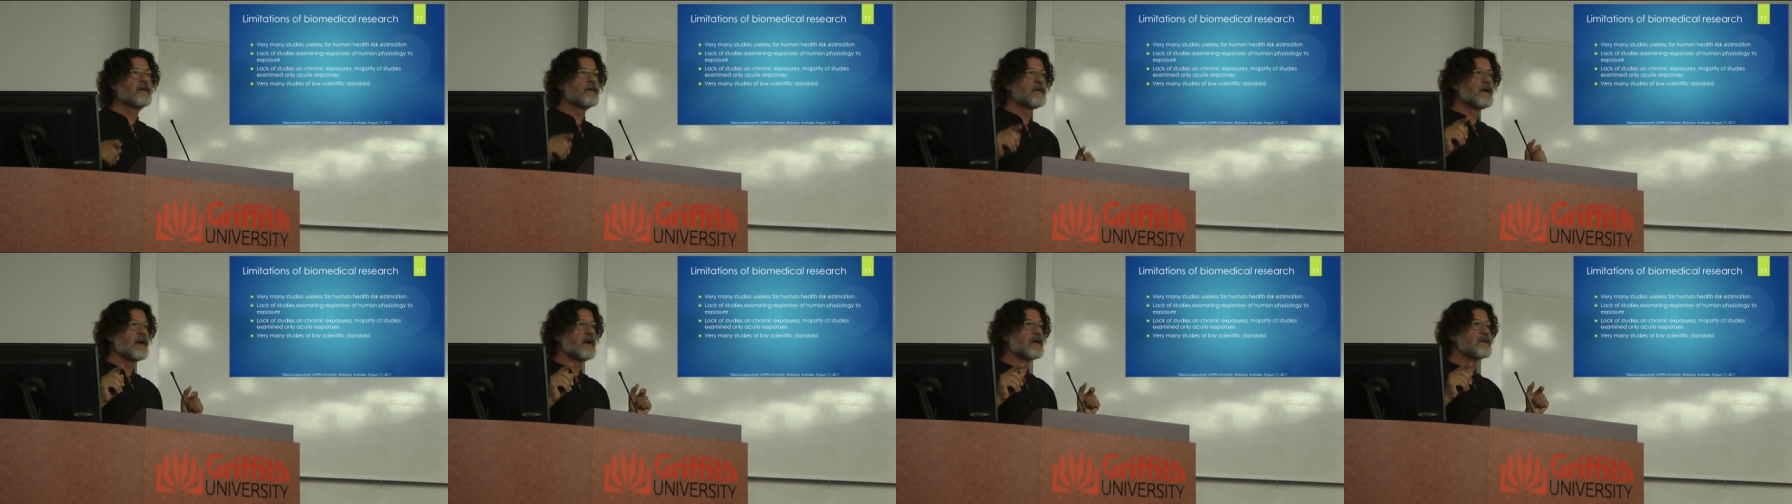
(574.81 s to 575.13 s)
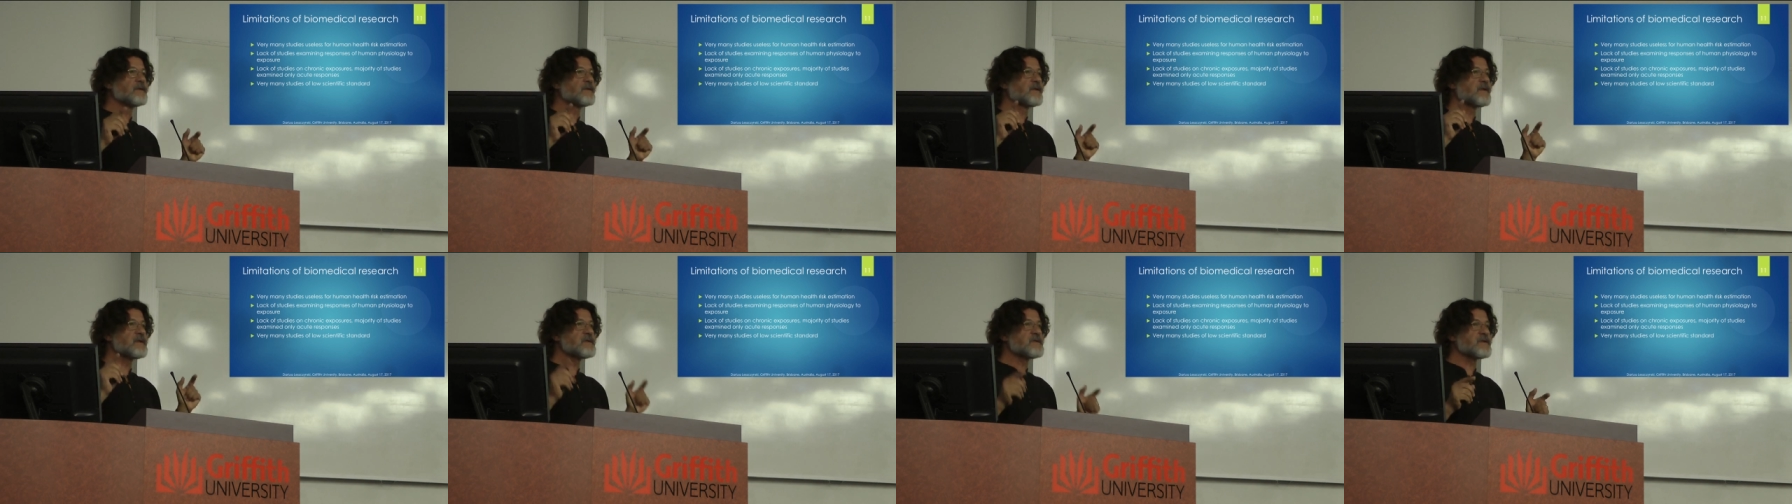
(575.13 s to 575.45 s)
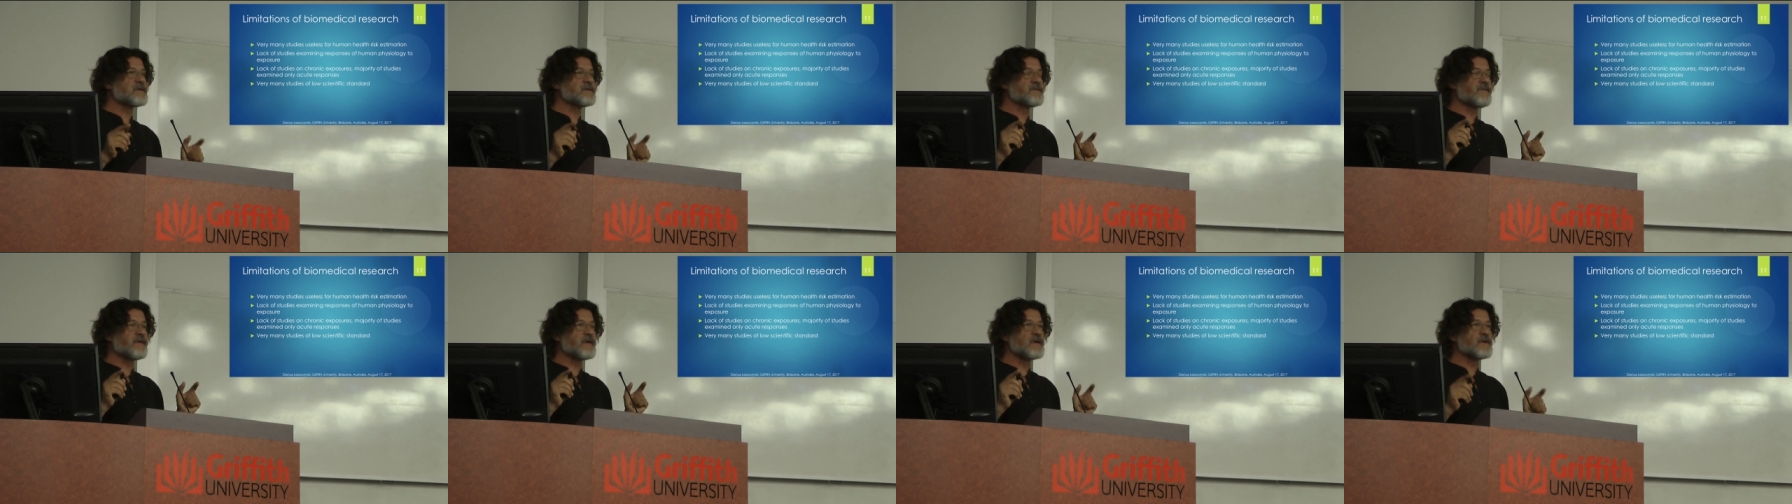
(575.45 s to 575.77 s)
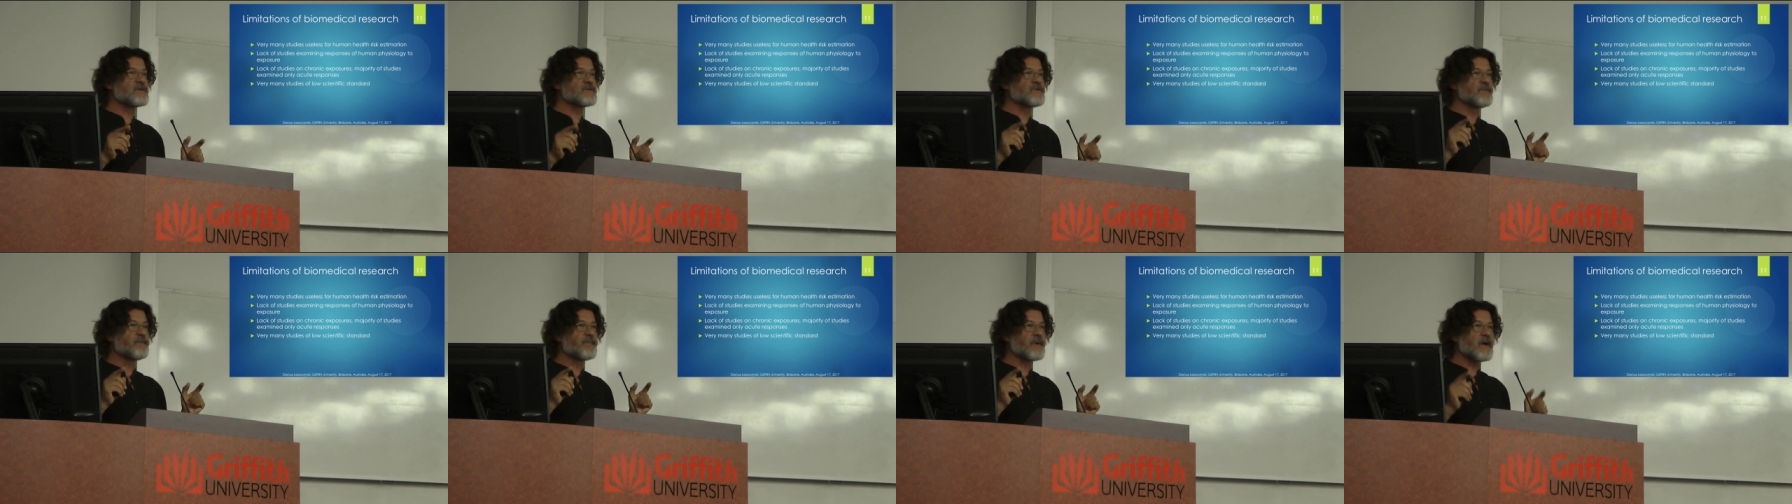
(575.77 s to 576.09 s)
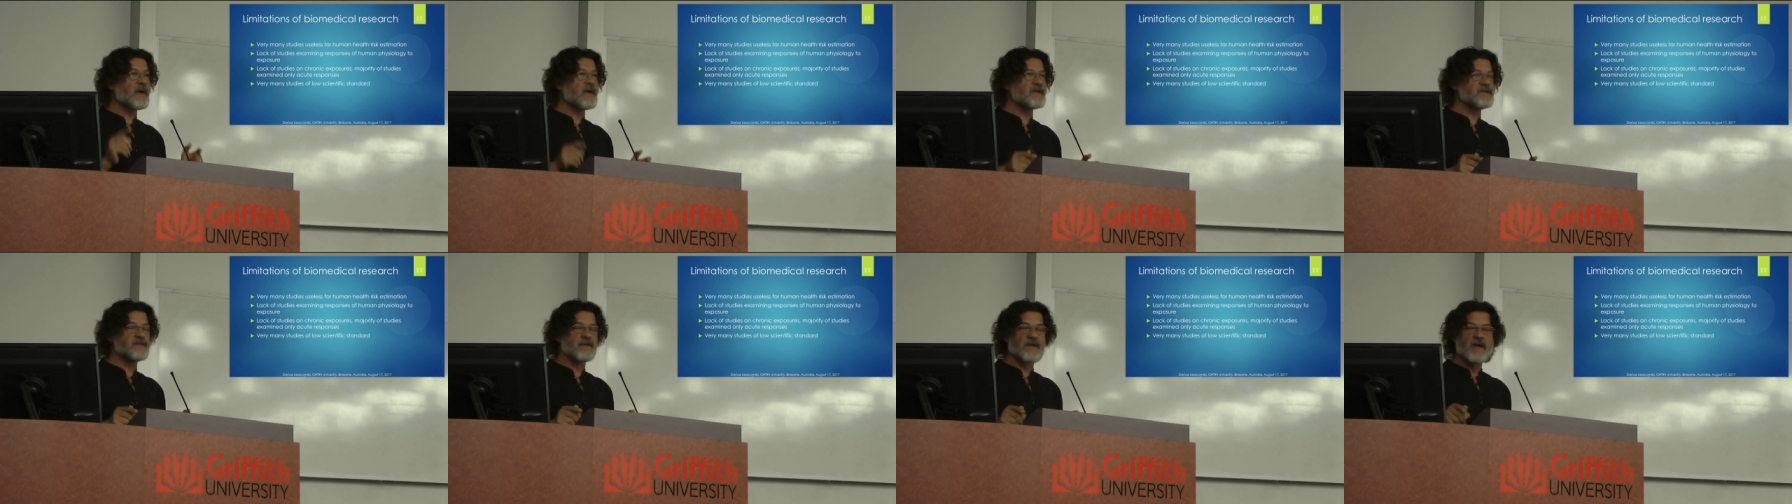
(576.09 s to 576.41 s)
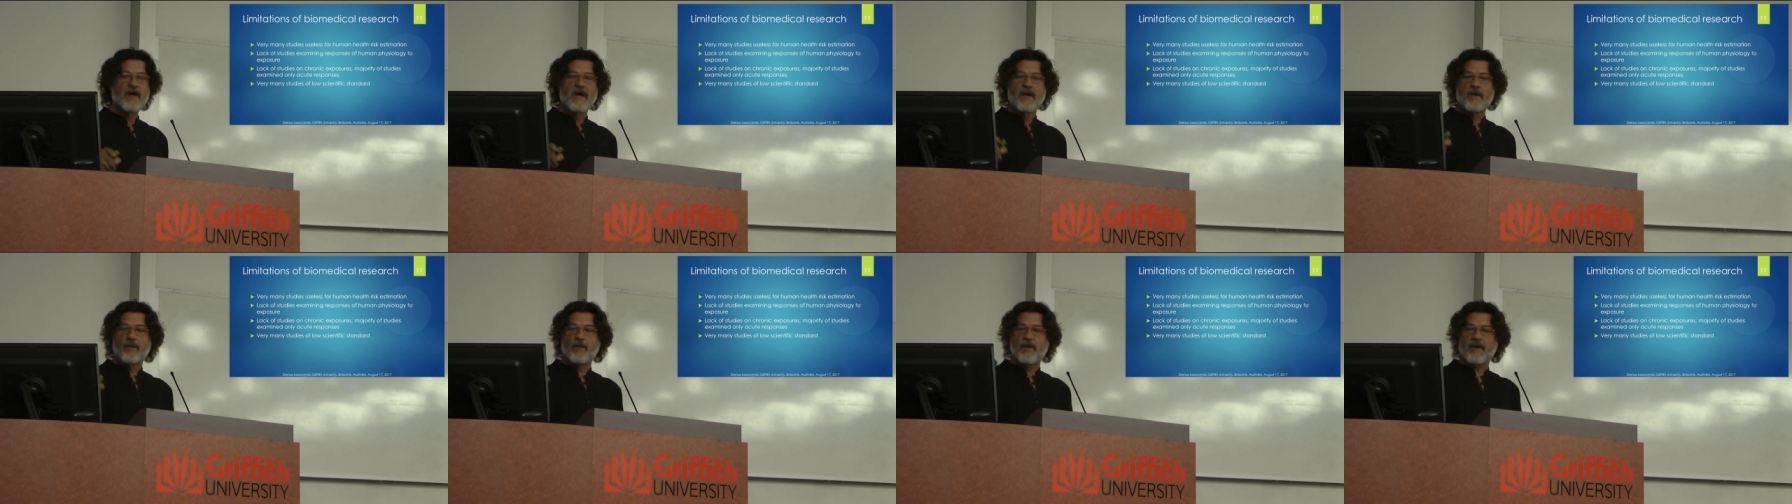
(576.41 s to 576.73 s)
and this is very surprising,
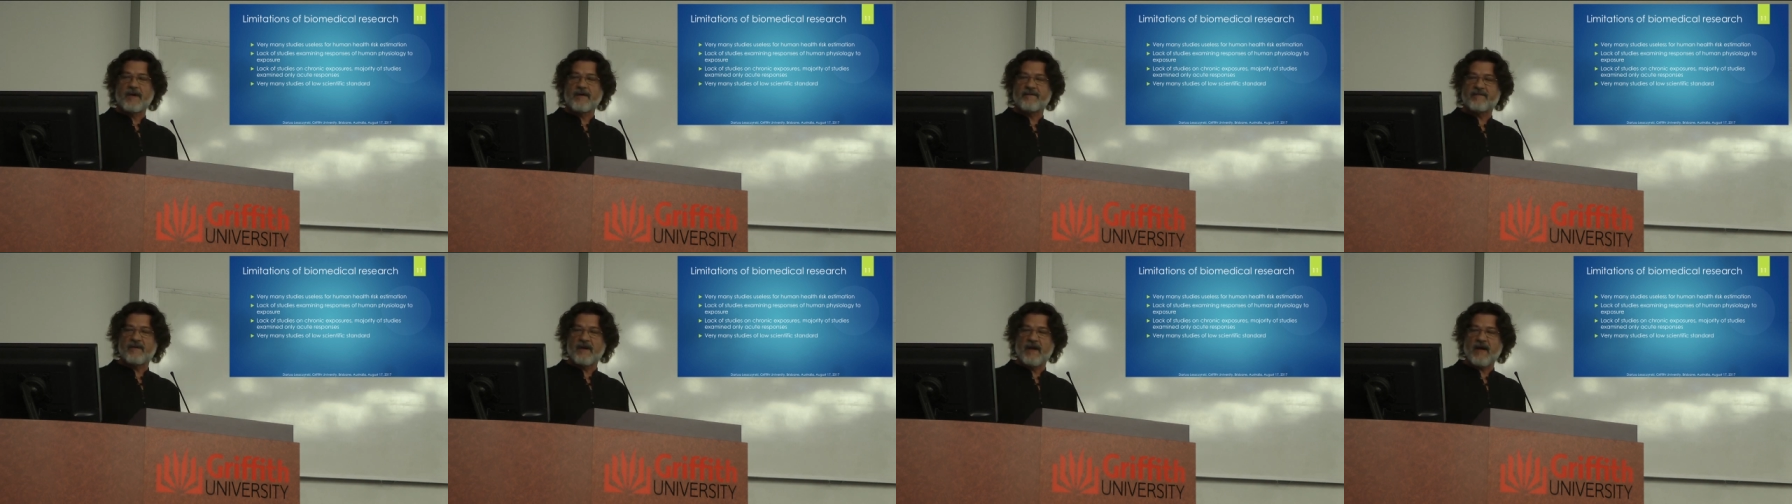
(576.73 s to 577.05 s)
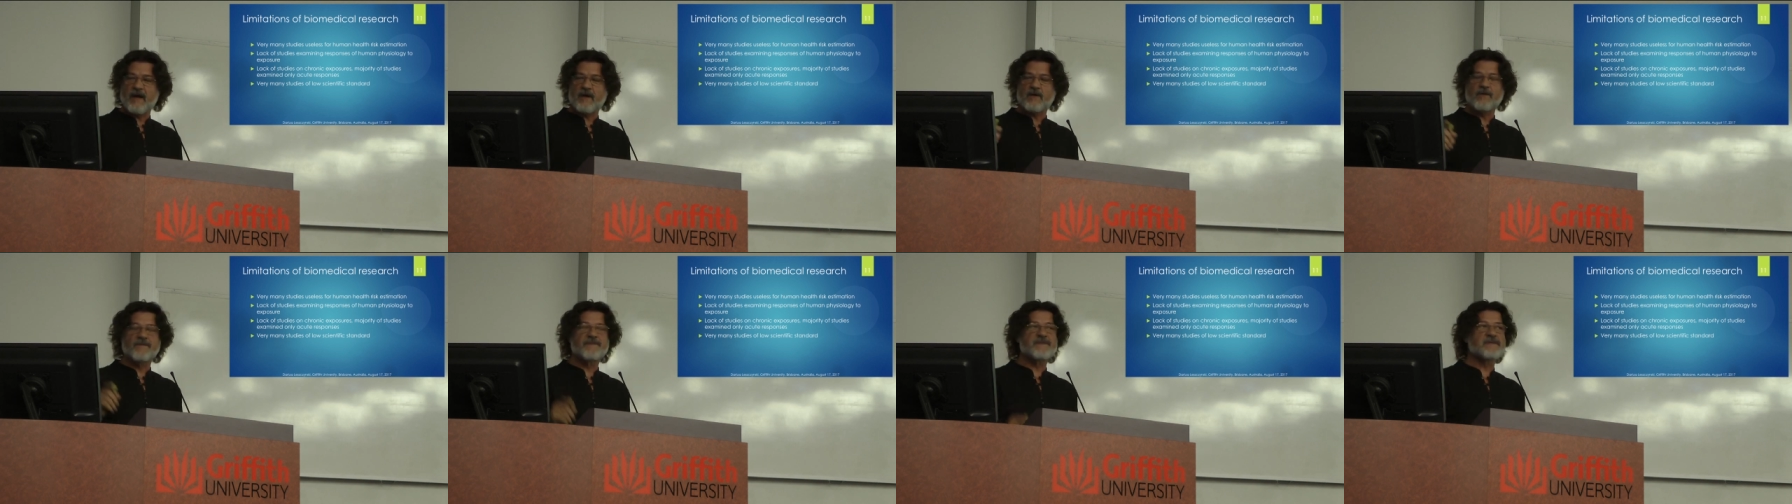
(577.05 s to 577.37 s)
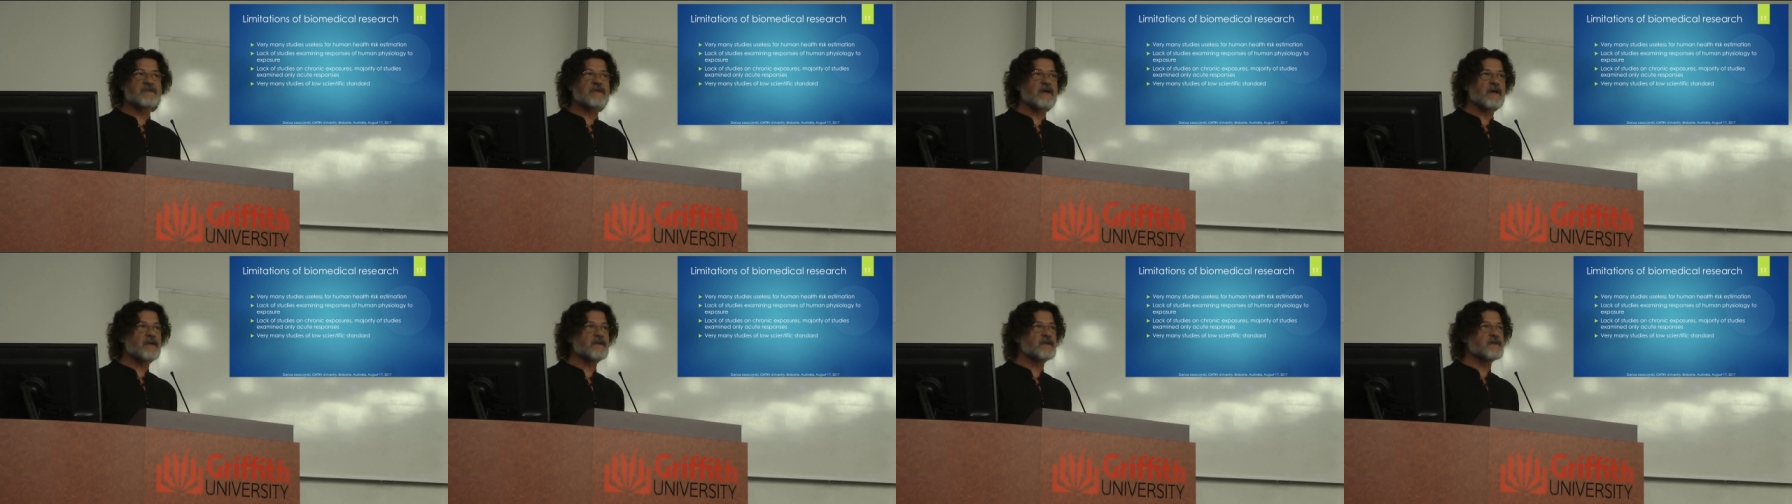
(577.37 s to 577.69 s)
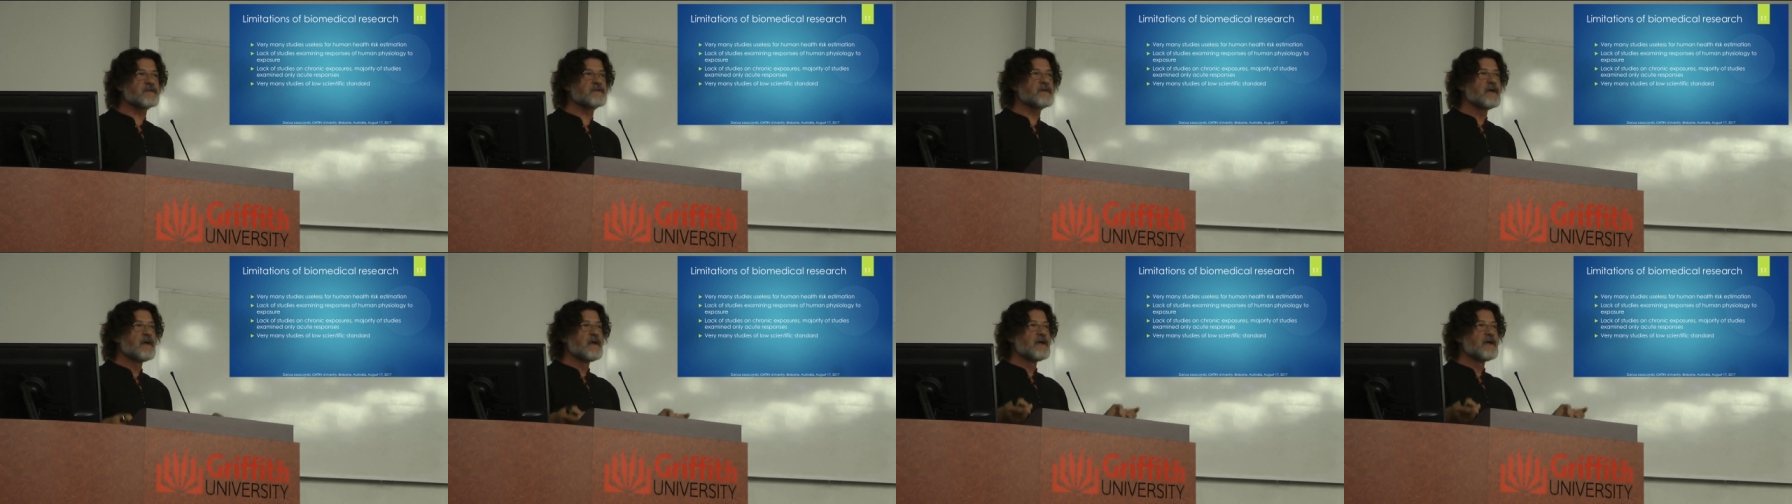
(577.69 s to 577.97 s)
we have a lack of studies